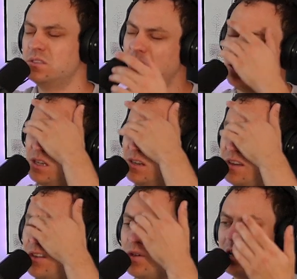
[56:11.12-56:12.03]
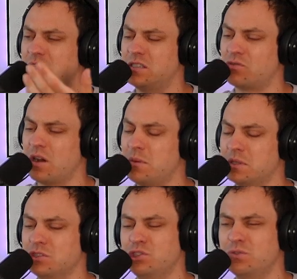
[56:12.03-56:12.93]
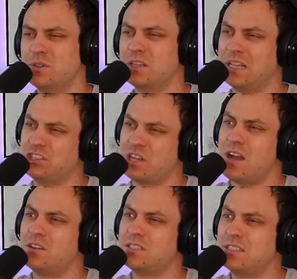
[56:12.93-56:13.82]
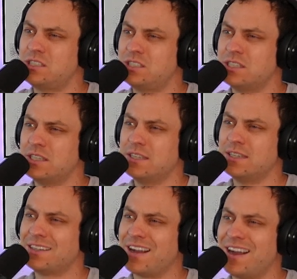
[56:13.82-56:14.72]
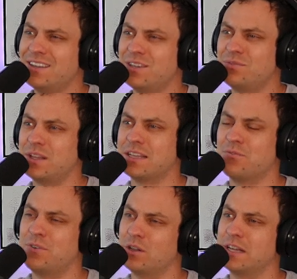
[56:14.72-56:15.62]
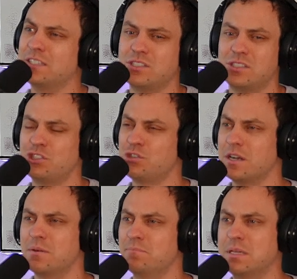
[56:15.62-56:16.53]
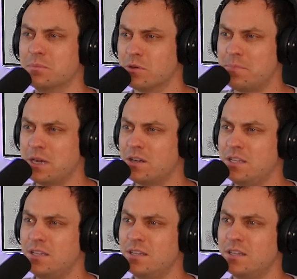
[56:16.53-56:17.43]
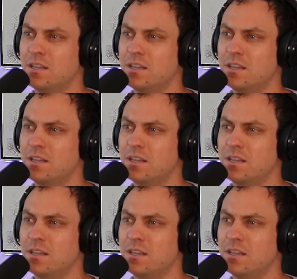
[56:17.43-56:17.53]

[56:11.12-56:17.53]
I don't know how to describe it. Juvenile, like childish kind of like it felt like just a straight up Bieber parody,